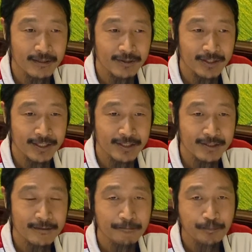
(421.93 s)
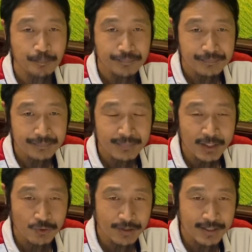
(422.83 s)
dish,
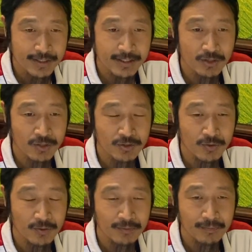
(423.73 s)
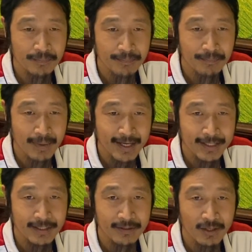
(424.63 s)
to this dish also
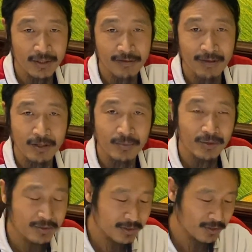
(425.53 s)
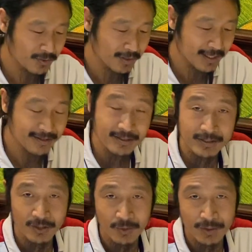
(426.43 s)
market and not available. So that's the
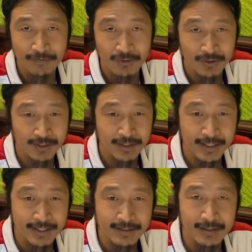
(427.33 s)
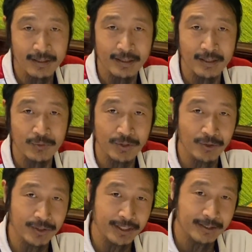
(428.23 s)
story for today's
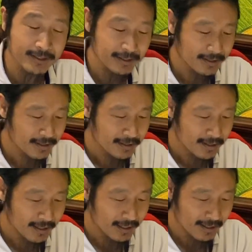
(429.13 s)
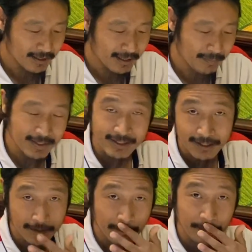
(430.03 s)
recording. Let me see.
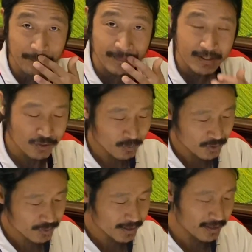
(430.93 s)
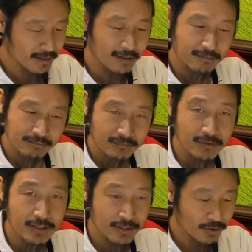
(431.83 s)
Do you want to see
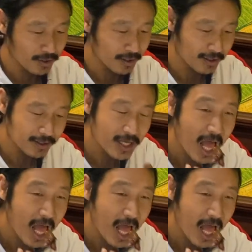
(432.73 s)
it's good or not?